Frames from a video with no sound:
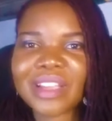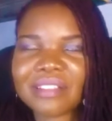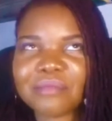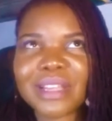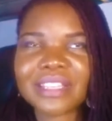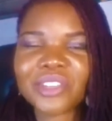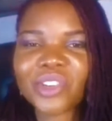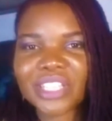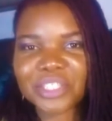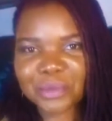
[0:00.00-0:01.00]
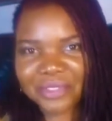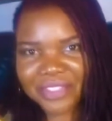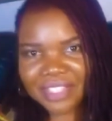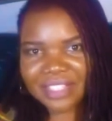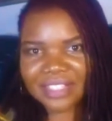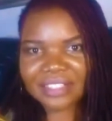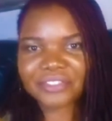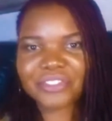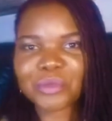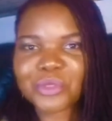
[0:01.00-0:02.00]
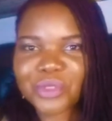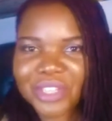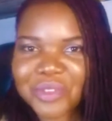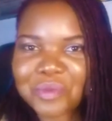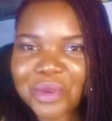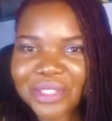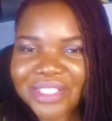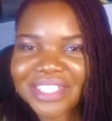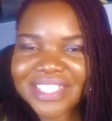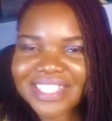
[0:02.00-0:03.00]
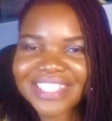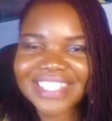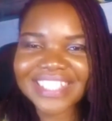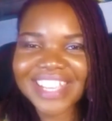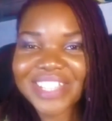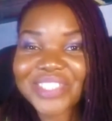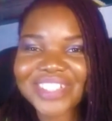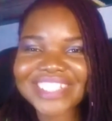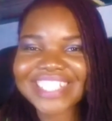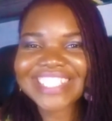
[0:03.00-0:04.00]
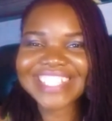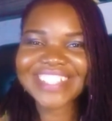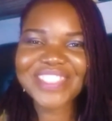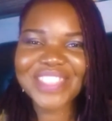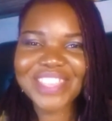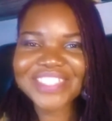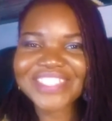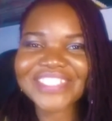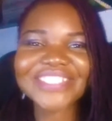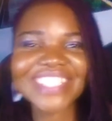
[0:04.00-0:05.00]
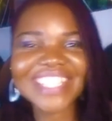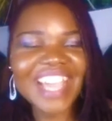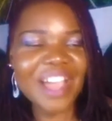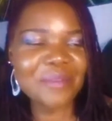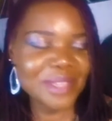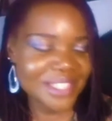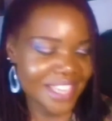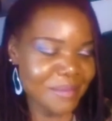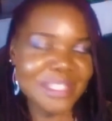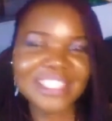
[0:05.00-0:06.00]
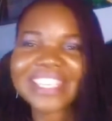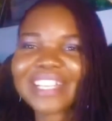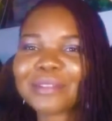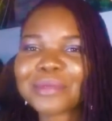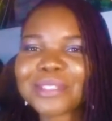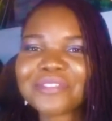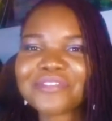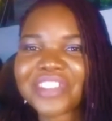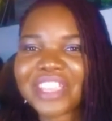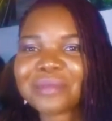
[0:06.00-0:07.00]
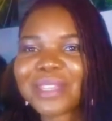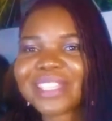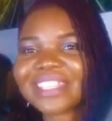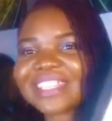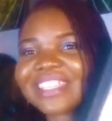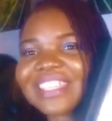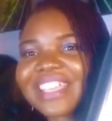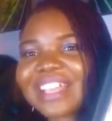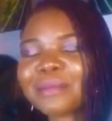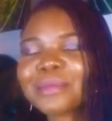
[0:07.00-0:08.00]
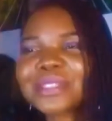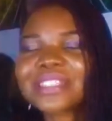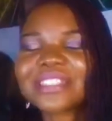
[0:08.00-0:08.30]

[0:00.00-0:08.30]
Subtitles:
my college professor from SUNY New Paltz, Dr. Terry, thank you. He helped frame it. He helped,